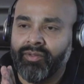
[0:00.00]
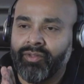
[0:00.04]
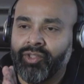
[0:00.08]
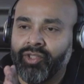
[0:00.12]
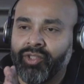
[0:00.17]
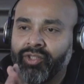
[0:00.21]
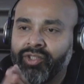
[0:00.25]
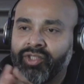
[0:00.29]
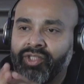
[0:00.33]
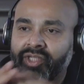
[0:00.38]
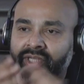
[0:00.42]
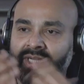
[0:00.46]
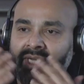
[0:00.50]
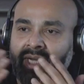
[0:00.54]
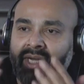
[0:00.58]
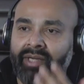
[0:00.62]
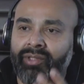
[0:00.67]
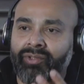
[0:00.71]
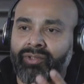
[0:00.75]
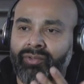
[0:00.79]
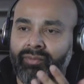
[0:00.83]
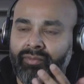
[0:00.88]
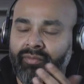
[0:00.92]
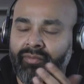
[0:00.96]
judge the
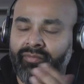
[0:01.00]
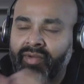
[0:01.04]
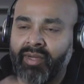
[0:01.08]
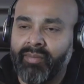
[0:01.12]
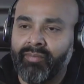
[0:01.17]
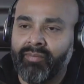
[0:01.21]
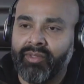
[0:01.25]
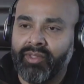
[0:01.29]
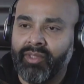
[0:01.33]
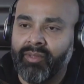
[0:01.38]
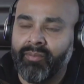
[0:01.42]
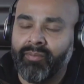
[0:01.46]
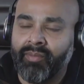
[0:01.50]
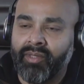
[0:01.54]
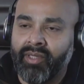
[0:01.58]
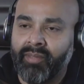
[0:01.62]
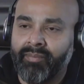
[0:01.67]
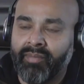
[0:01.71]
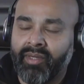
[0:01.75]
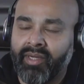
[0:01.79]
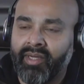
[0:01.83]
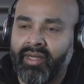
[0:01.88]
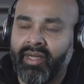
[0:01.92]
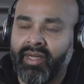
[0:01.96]
character of family
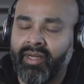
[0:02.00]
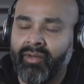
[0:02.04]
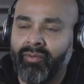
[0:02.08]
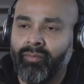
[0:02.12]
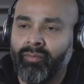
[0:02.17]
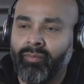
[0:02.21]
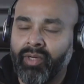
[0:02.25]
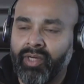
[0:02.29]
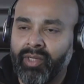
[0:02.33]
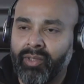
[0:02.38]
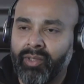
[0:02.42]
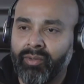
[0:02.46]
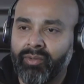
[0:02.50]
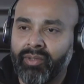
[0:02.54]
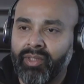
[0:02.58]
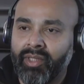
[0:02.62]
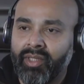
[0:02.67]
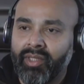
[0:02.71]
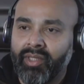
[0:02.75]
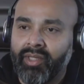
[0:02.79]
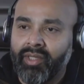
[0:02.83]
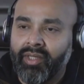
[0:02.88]
by how well